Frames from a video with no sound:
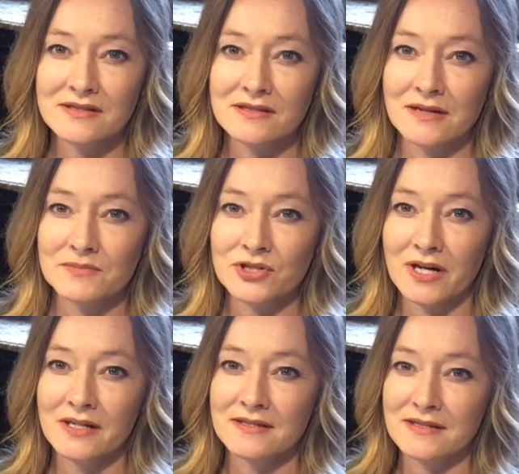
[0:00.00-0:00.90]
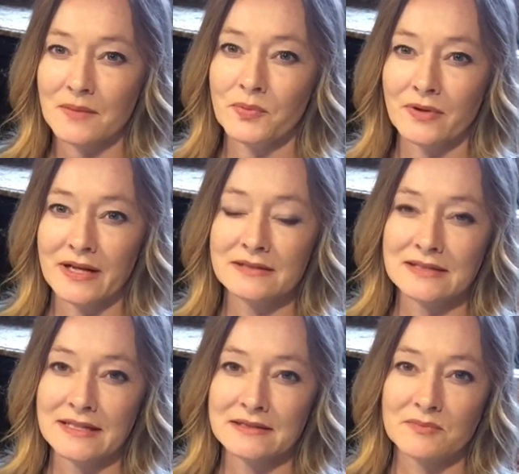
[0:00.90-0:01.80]
I'm trying to separate
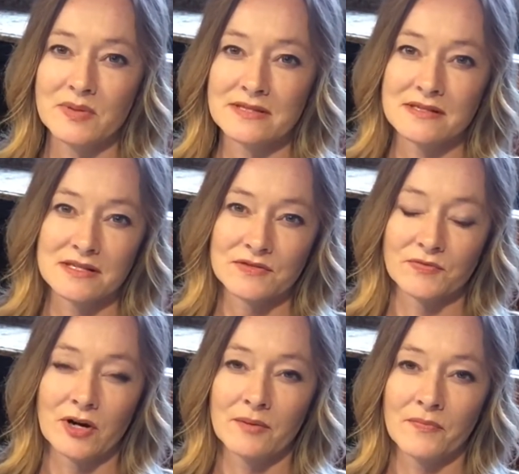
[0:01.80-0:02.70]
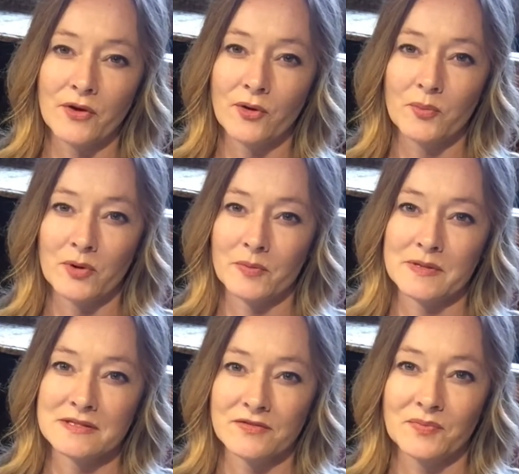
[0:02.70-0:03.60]
like the business from the whole
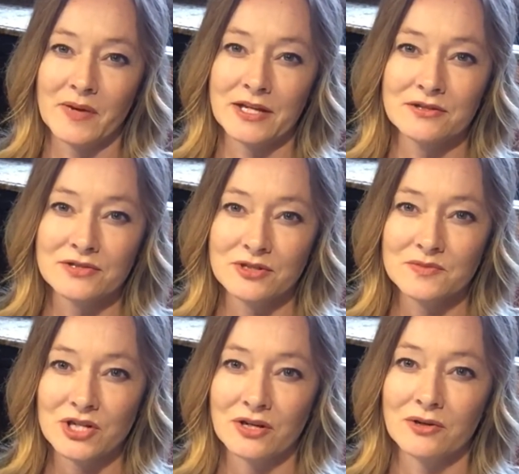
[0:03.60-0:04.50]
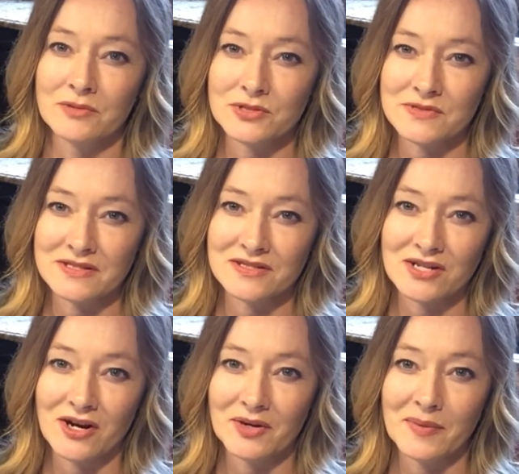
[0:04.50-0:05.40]
purpose of my YouTube channel, which was to
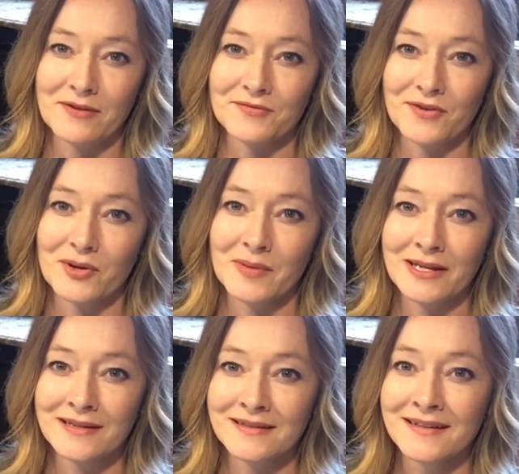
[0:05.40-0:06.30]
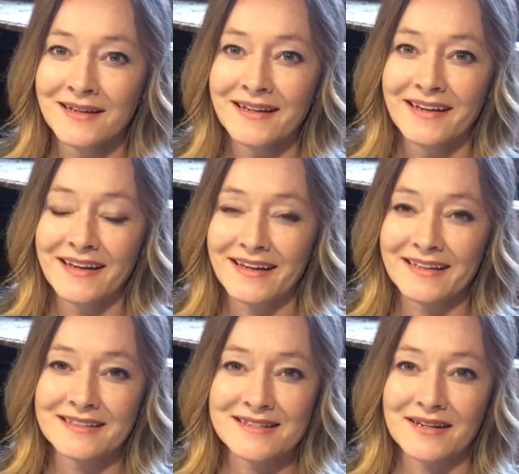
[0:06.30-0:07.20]
talk about farming
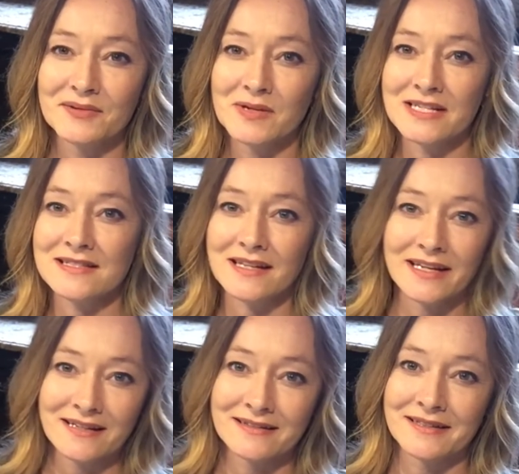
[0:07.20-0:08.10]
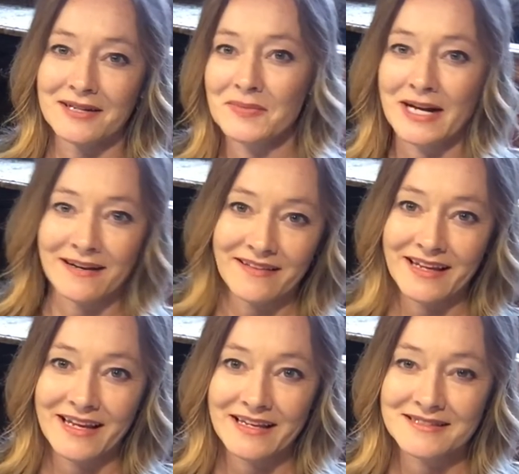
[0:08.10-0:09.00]
and what it's like coming out of the
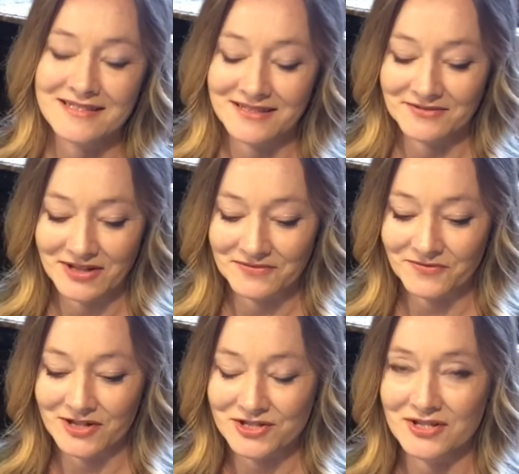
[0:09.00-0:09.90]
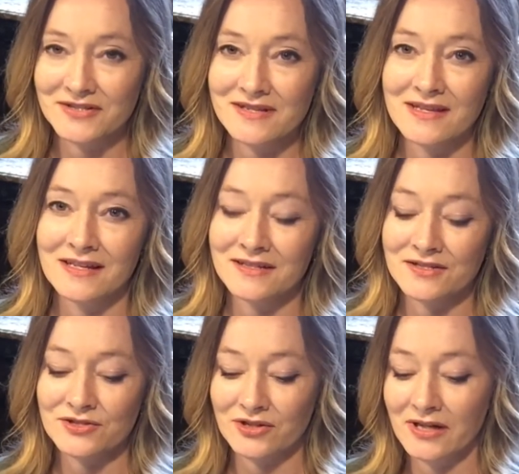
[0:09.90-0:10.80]
gates and fresh into the
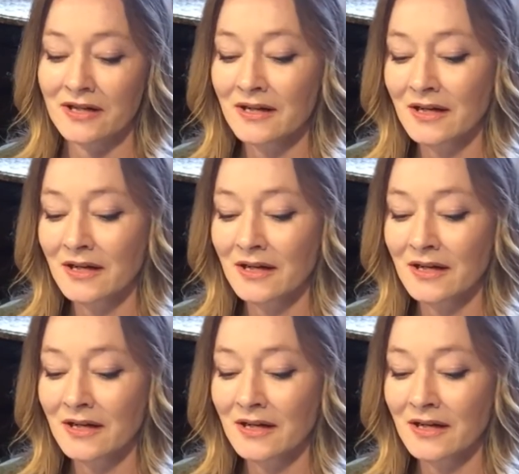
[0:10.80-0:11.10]
industry.